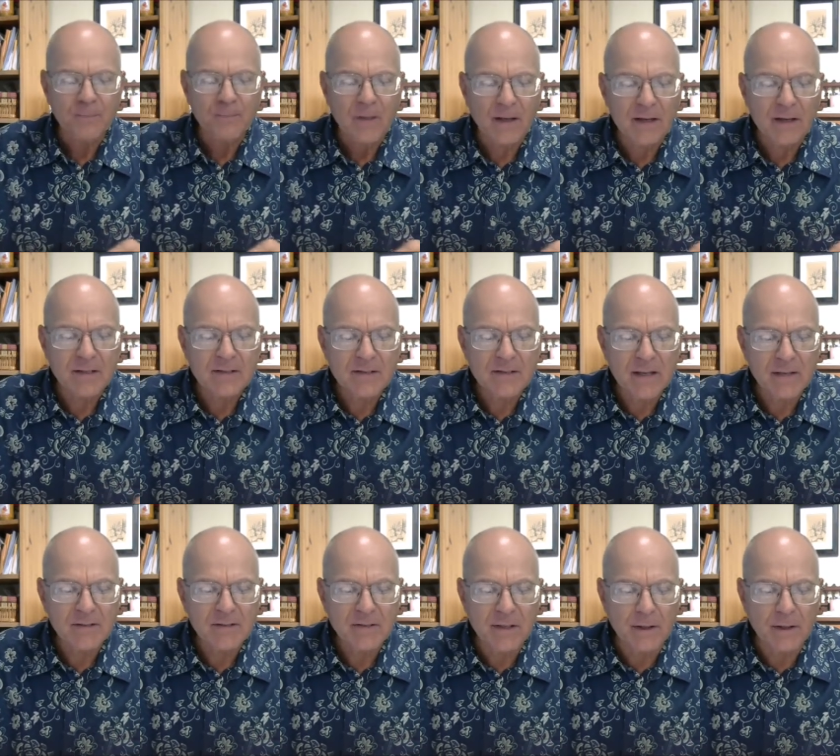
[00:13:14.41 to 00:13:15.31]
And it
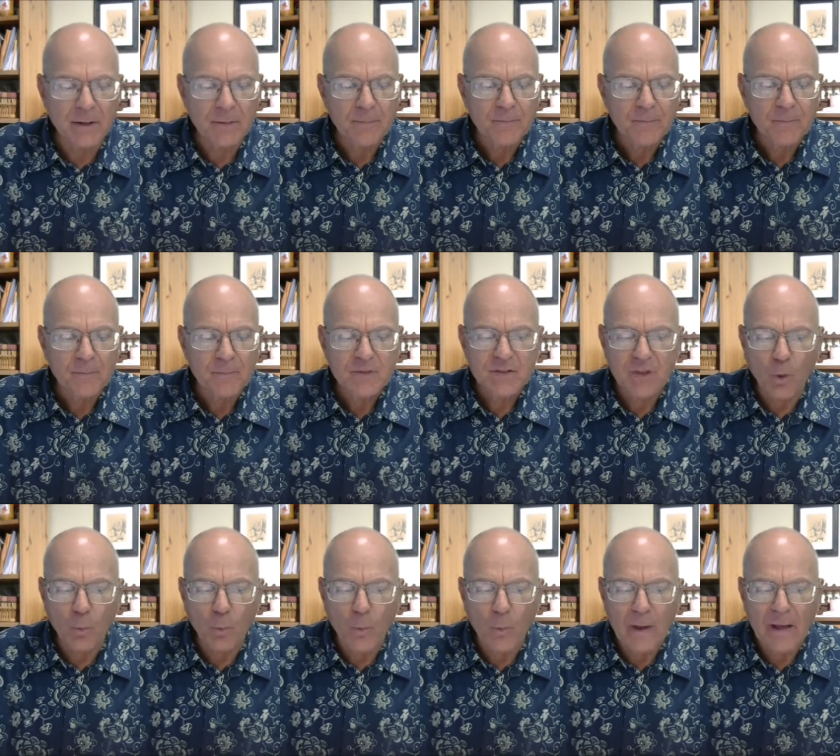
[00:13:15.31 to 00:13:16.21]
says here,
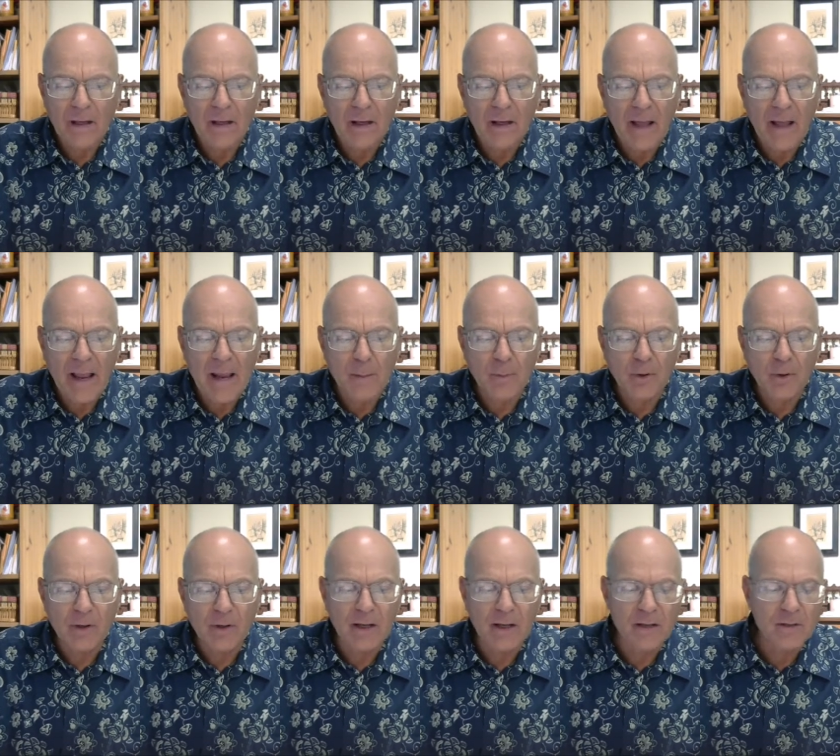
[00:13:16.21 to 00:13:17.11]
So we
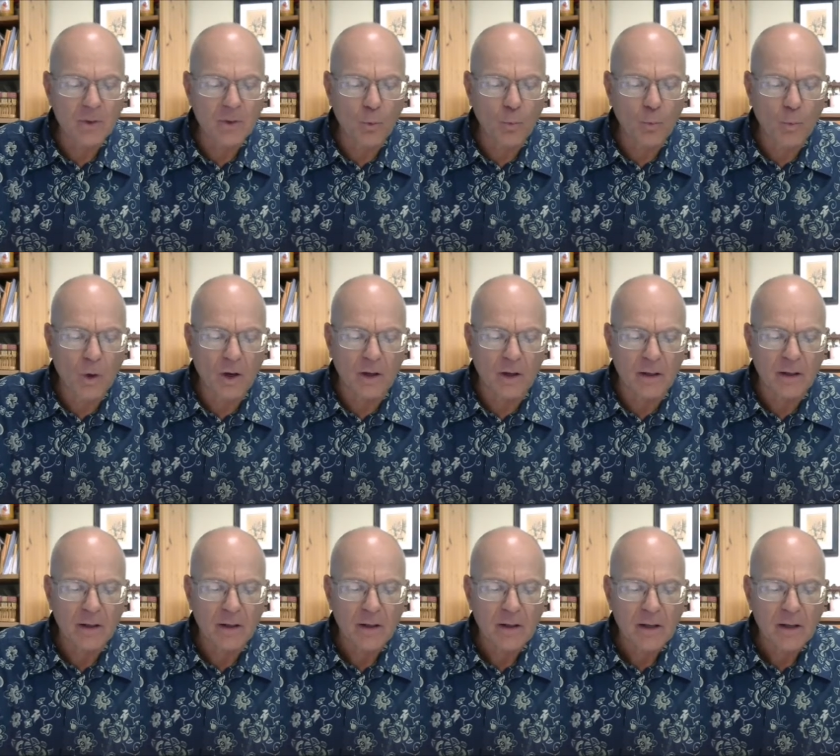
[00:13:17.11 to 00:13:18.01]
labored in the
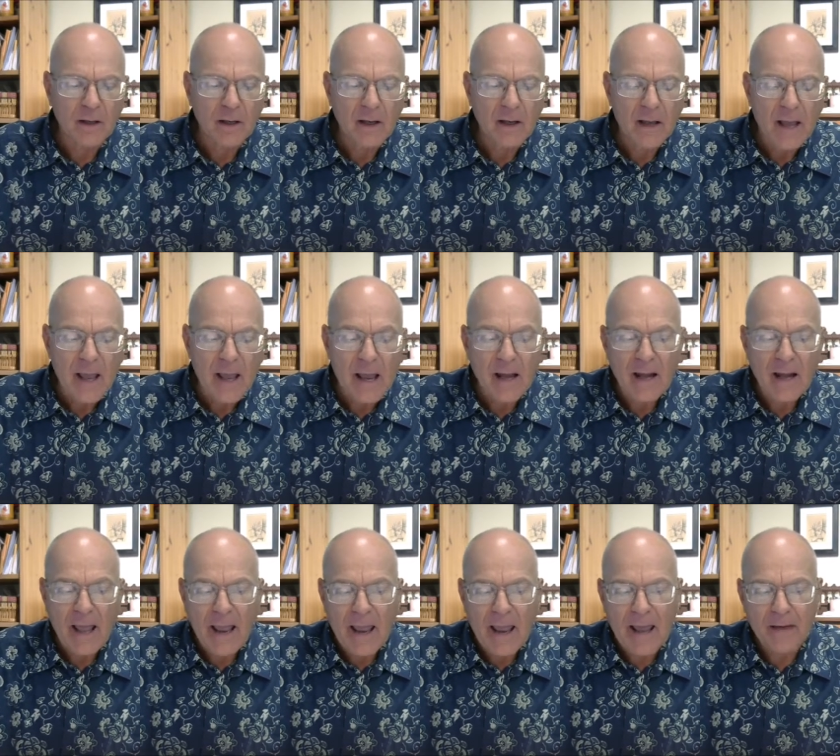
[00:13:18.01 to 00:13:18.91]
work, and
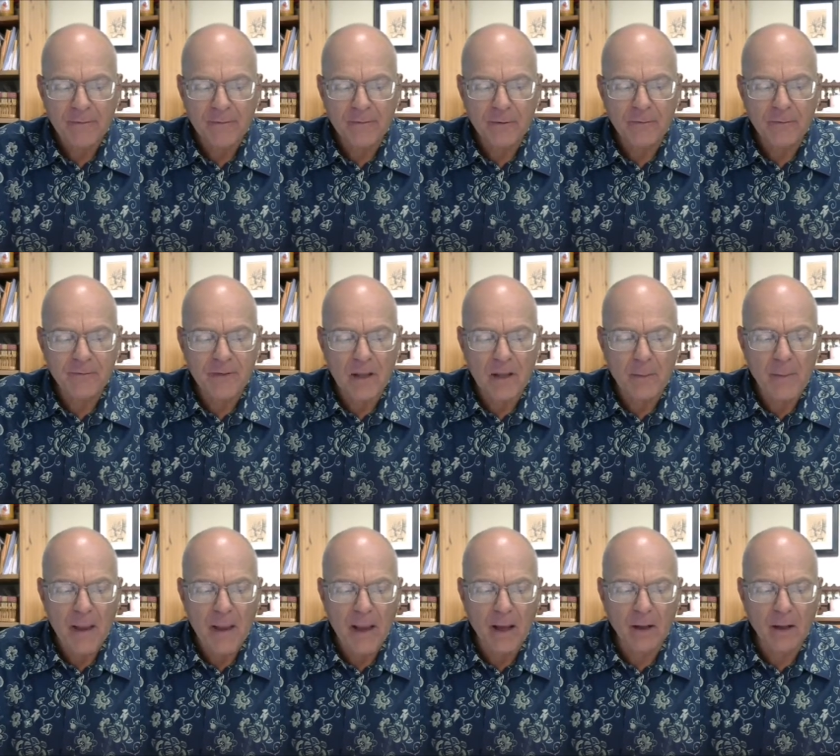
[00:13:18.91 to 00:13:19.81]
half of them
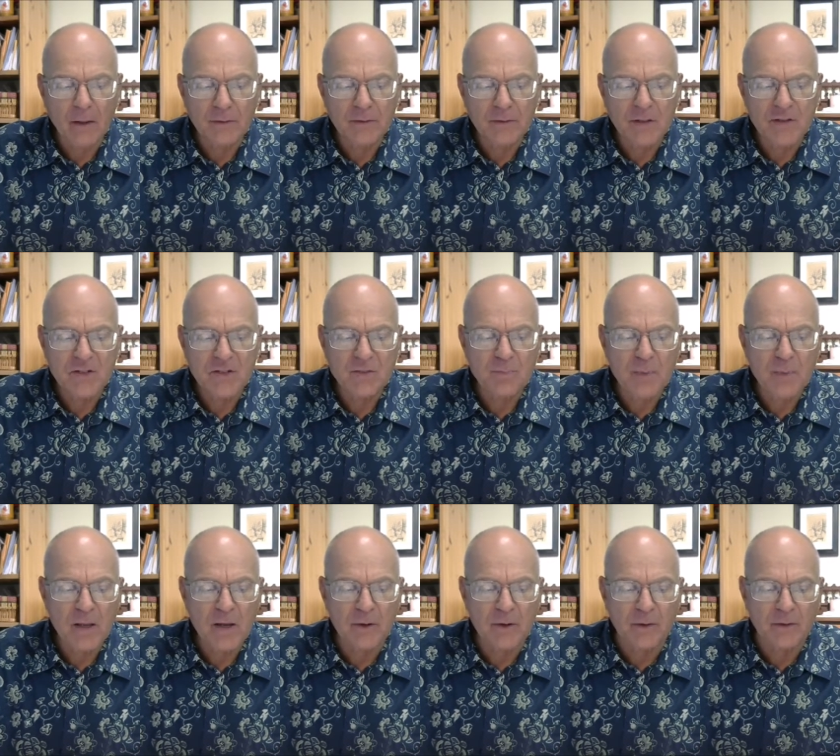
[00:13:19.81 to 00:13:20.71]
held the
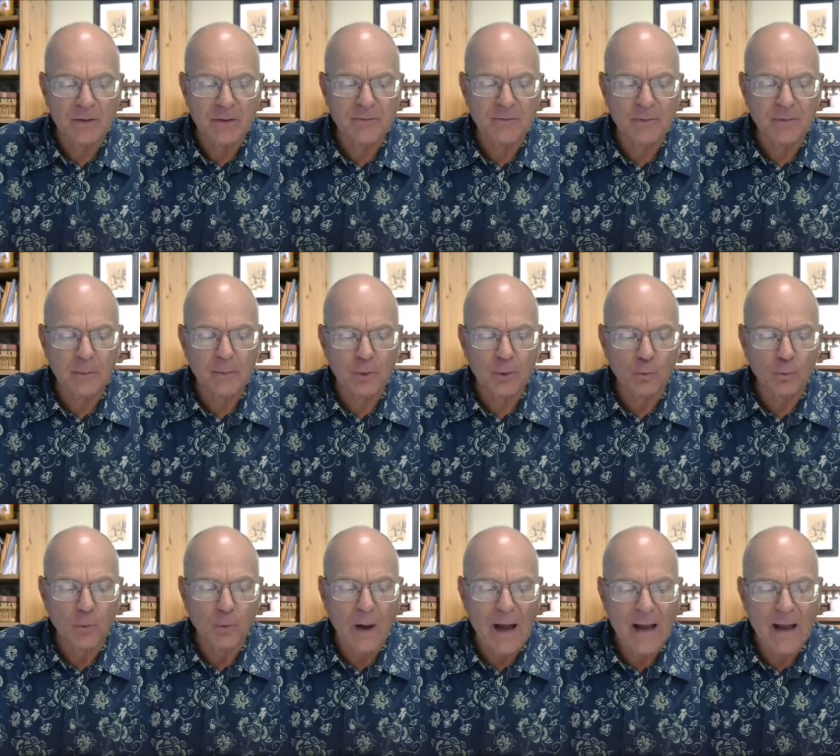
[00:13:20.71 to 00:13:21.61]
spears from the
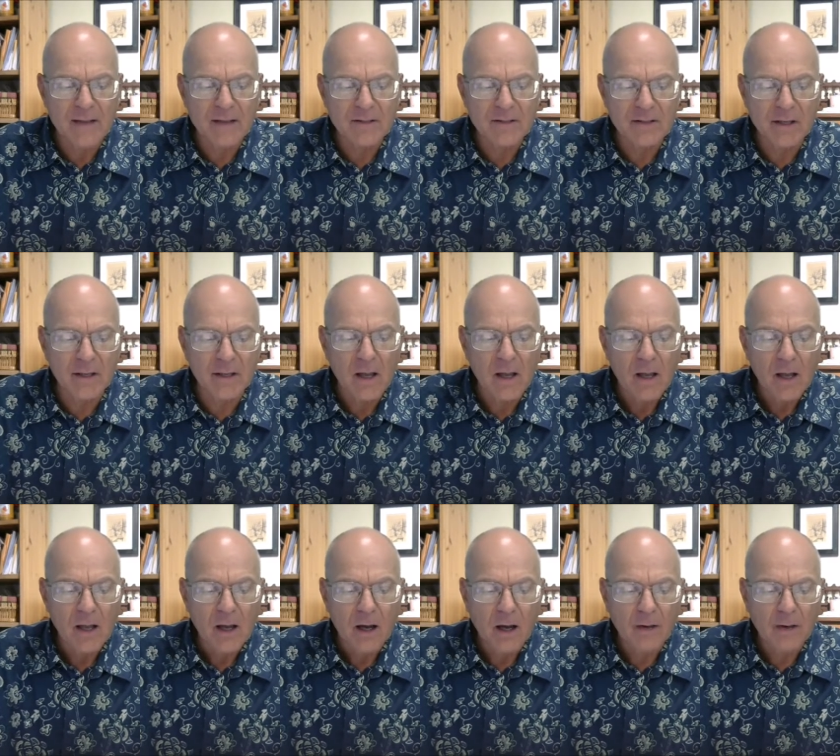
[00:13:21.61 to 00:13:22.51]
rising
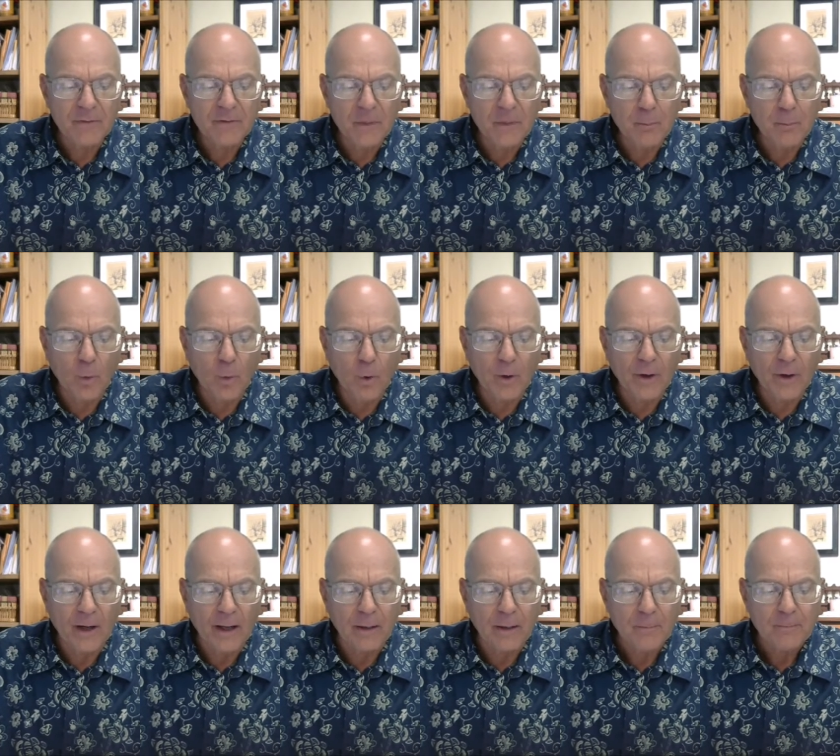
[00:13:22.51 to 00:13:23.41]
of the
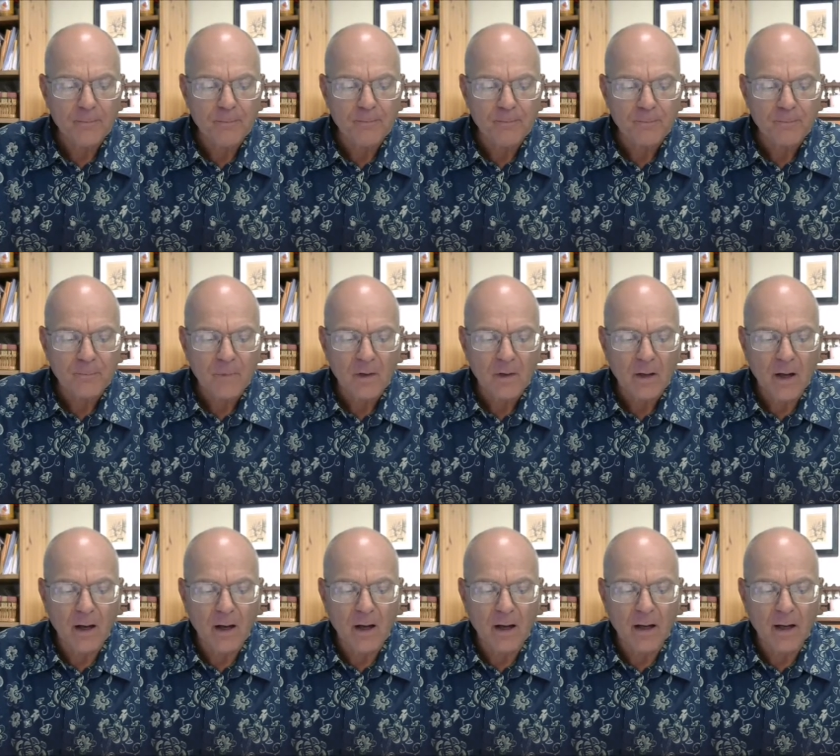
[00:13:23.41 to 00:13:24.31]
morning
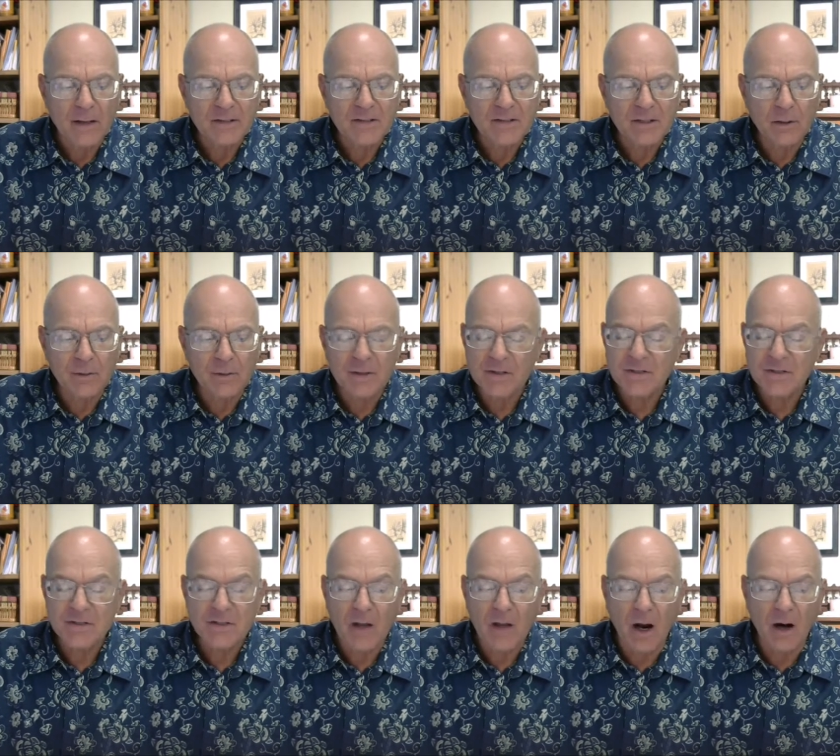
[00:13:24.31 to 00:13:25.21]
uh, till the
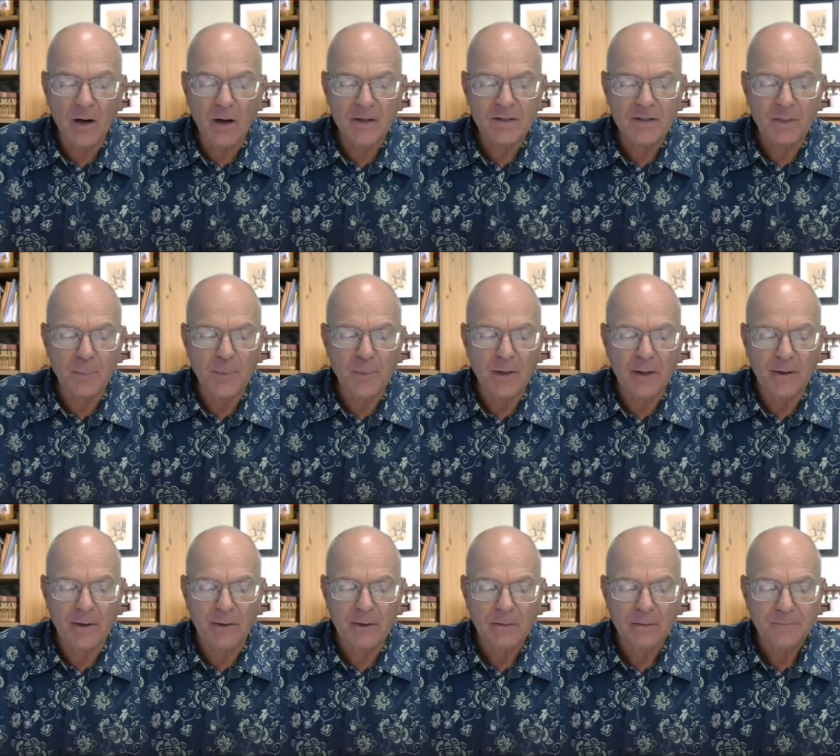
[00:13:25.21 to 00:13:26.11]
stars appeared.